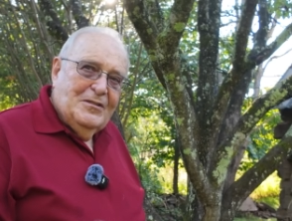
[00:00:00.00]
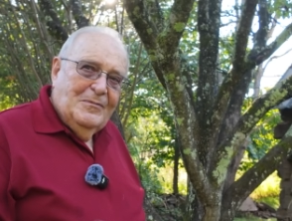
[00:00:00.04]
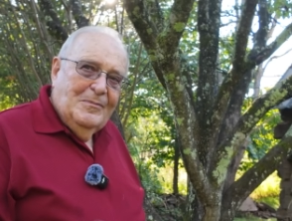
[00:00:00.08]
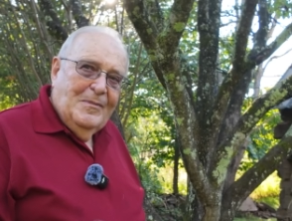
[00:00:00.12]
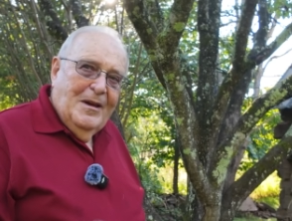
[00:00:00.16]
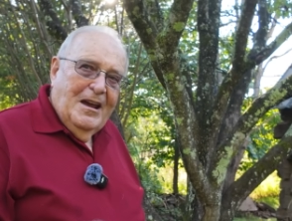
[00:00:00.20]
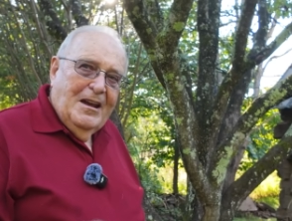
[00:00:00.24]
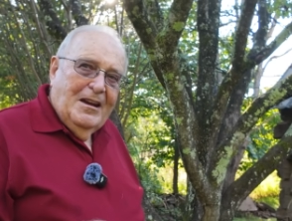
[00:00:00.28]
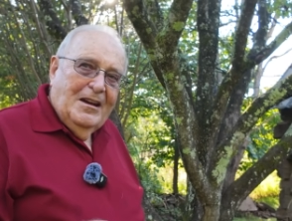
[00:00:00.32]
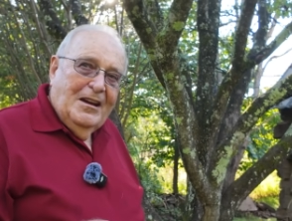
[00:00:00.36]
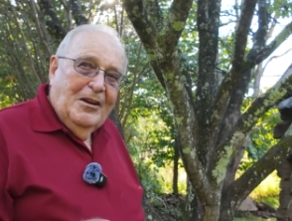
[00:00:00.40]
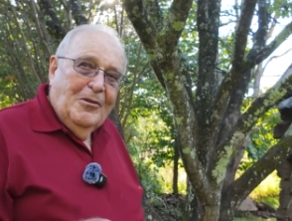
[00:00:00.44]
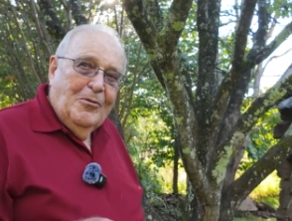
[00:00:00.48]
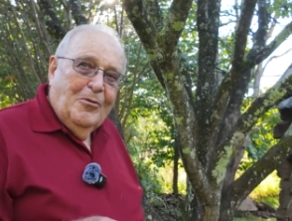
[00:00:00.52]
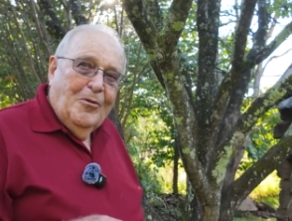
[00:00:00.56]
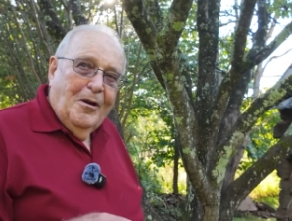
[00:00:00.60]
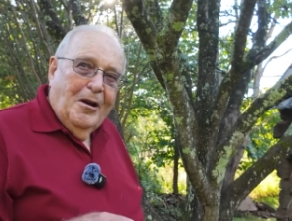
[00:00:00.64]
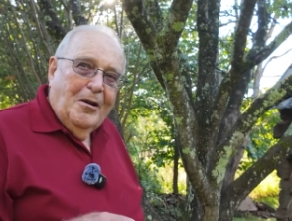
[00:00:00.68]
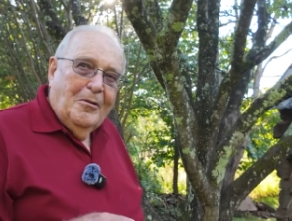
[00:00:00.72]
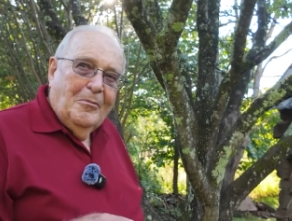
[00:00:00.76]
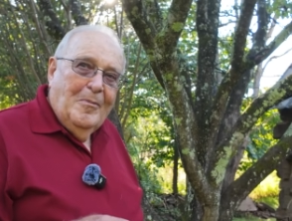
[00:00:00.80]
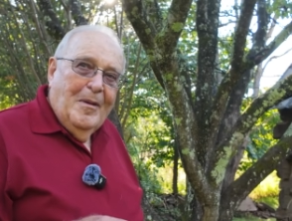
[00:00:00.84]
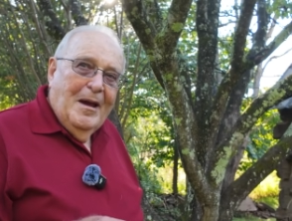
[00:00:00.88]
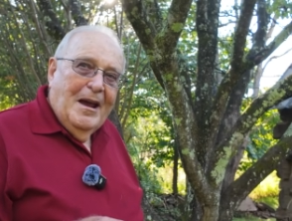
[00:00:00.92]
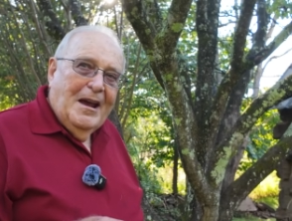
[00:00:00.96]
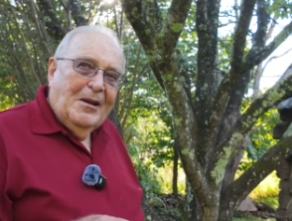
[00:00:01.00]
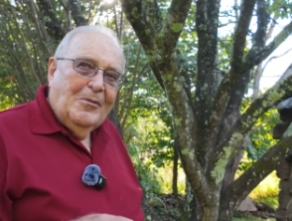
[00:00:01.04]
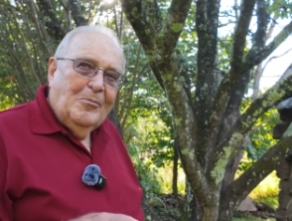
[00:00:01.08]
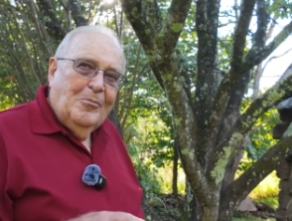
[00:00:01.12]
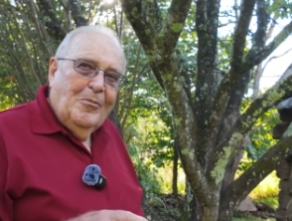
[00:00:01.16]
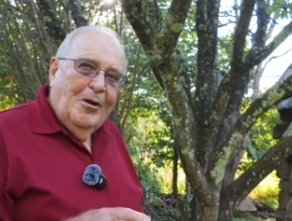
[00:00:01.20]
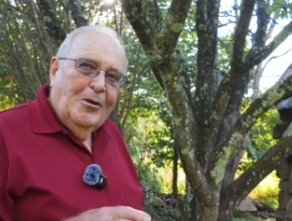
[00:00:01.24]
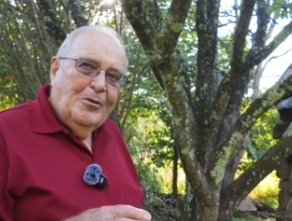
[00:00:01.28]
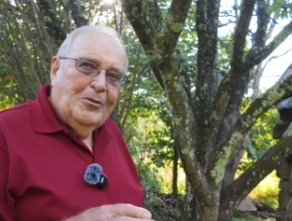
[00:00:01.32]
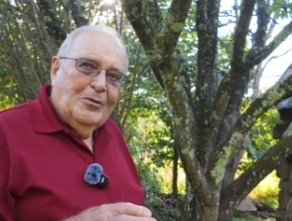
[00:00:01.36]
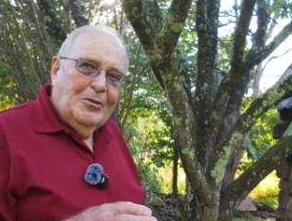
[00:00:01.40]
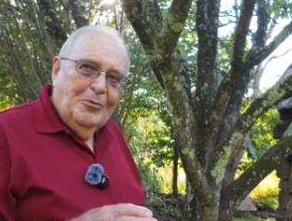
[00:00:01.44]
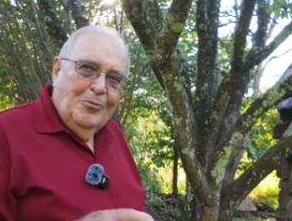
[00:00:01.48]
so bad it ran back and
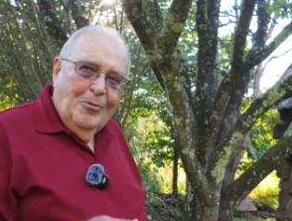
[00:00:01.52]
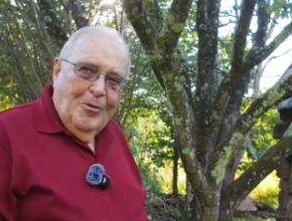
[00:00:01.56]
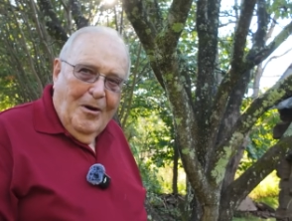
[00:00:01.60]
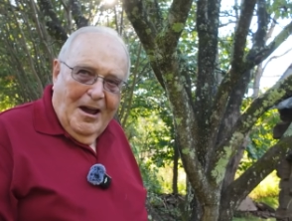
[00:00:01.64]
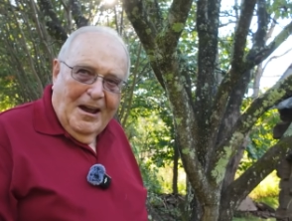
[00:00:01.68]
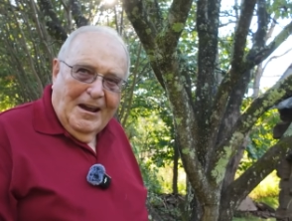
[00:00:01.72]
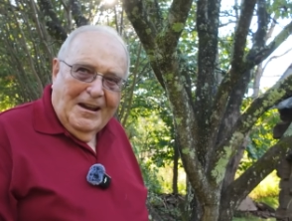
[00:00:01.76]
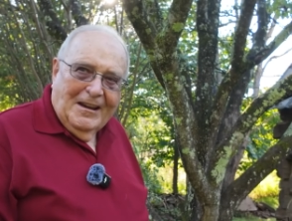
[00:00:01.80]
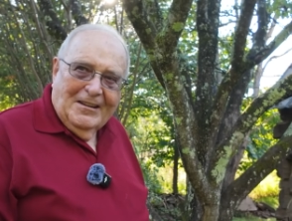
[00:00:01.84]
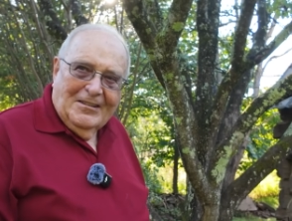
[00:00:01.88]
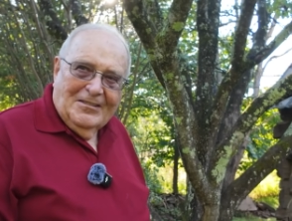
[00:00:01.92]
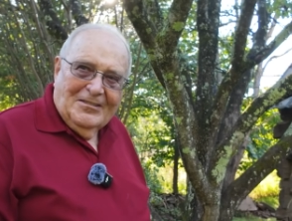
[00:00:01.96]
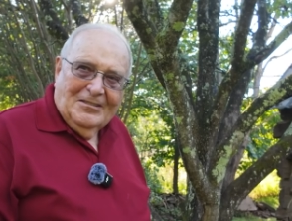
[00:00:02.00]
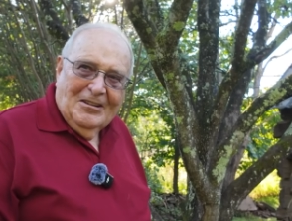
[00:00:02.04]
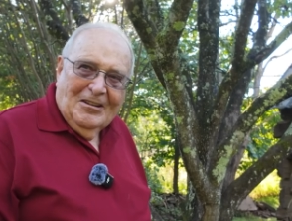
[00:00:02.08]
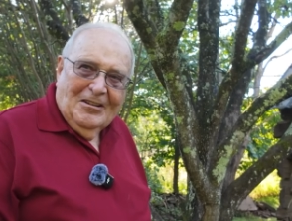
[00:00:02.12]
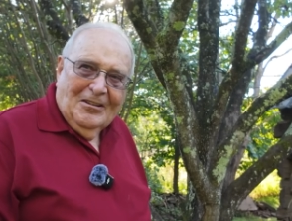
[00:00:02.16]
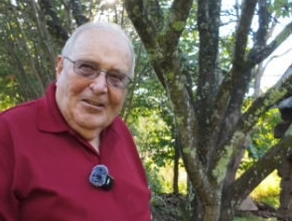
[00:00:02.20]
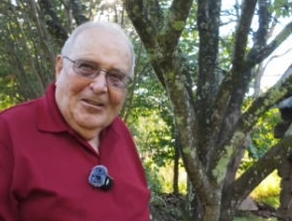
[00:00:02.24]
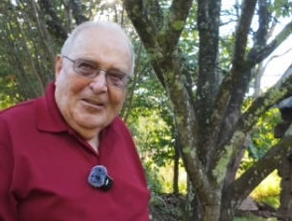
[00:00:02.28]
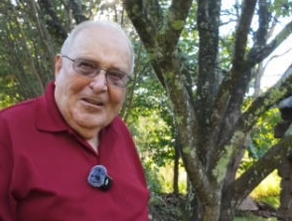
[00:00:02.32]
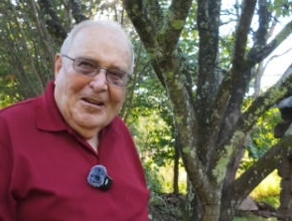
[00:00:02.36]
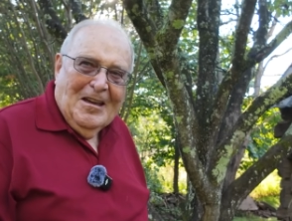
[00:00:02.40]
broke the wagon tongue.